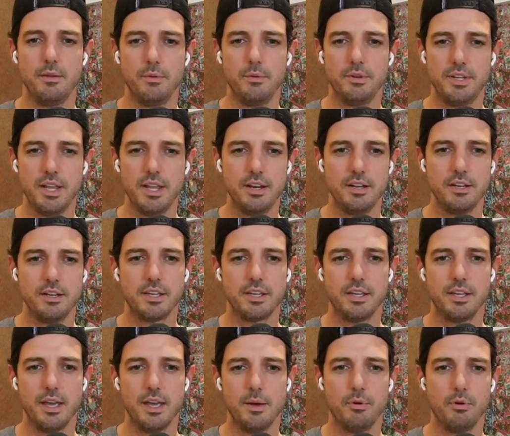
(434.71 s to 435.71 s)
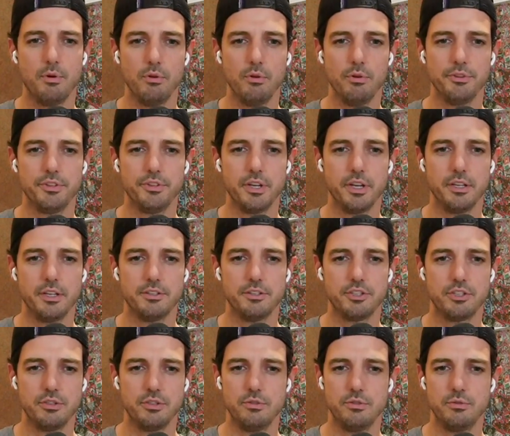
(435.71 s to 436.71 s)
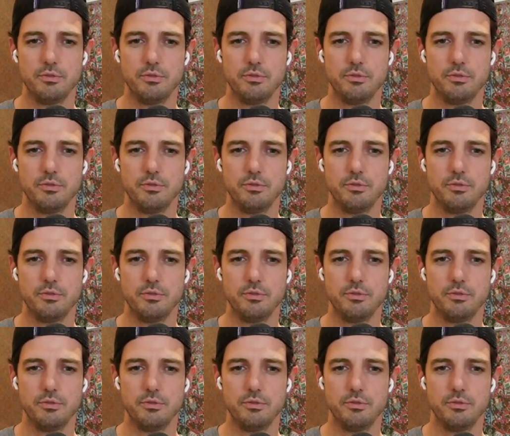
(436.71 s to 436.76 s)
data can get pulled onto